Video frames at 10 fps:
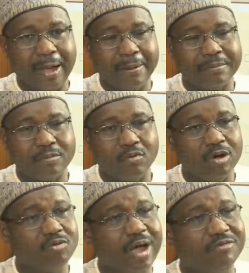
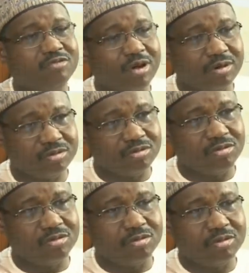What we have done
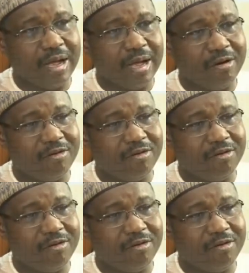to